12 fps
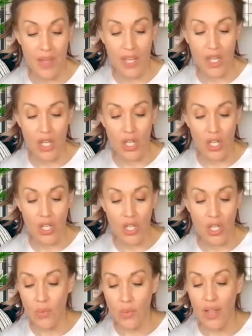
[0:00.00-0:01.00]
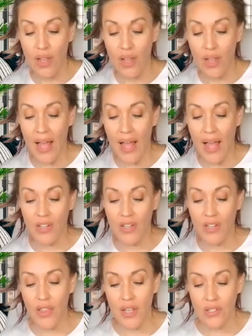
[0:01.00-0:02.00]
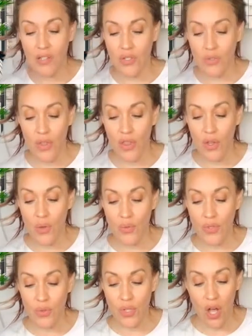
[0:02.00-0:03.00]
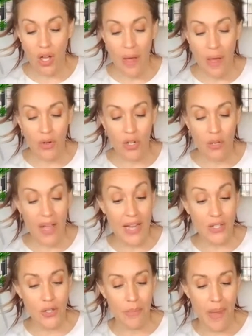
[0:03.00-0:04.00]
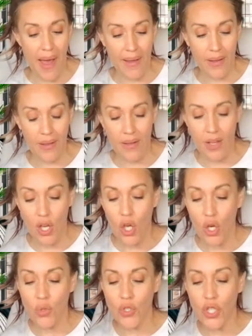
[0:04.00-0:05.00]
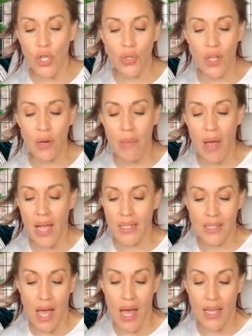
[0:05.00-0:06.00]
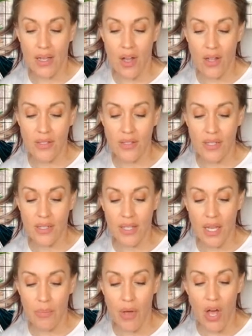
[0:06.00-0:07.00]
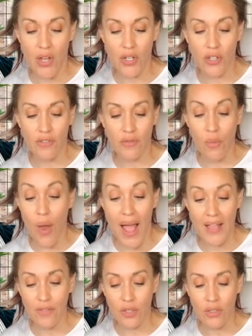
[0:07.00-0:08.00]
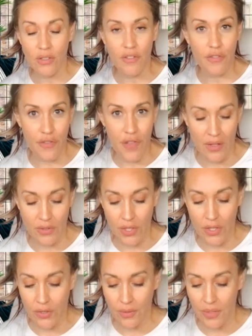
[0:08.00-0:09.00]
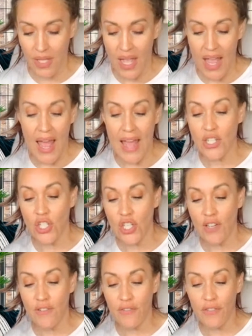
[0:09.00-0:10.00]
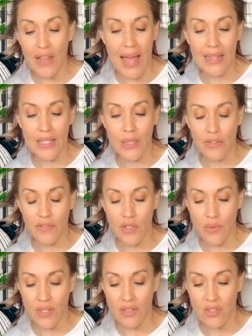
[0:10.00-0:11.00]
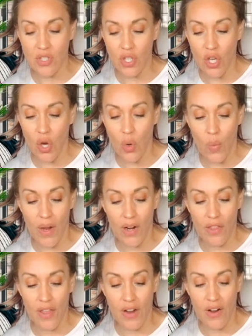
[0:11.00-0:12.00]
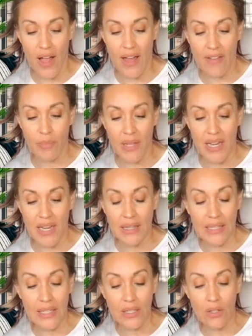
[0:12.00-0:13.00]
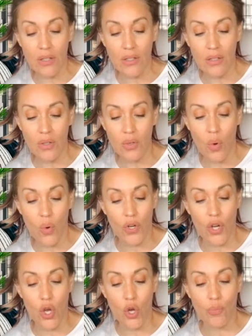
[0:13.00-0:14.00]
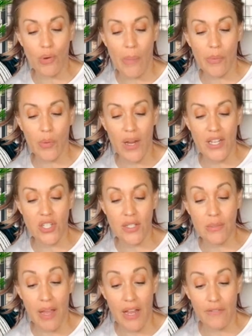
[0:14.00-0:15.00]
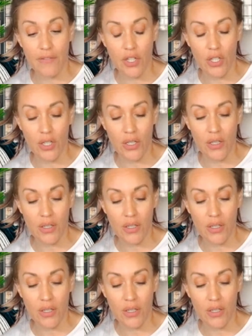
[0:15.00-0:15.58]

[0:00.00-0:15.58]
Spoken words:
She will have nothing to do with those who talk about her behind her back, who turn their mind's eye constantly upon her rival, failure, and she flatly refuses to go where there have been little or no preparations made for her.